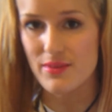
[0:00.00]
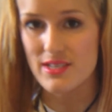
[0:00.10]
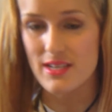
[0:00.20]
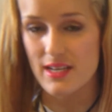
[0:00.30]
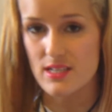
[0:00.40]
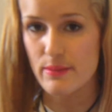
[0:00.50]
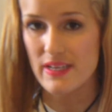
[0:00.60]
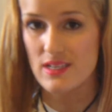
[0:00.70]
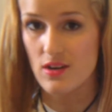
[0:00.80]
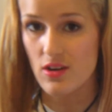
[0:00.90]
my skin's a
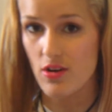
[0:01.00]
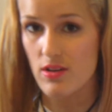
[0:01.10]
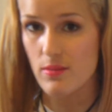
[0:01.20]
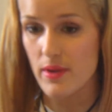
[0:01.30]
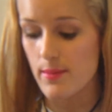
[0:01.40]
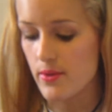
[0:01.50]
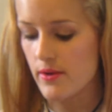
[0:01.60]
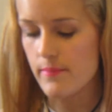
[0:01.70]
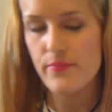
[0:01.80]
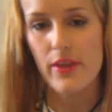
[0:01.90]
bit darker at the
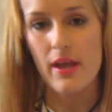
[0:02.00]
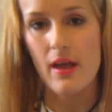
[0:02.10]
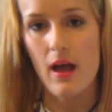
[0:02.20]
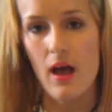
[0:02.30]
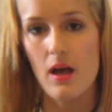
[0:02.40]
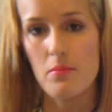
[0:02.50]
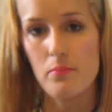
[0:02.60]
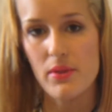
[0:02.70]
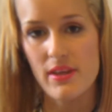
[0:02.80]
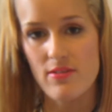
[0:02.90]
moment,
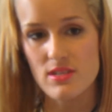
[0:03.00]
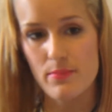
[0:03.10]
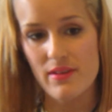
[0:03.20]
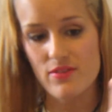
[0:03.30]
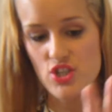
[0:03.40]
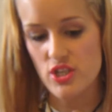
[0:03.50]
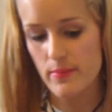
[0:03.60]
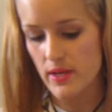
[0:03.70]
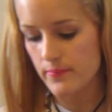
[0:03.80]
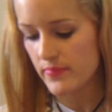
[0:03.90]
but there is a bit of a
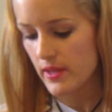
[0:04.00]
shimmer.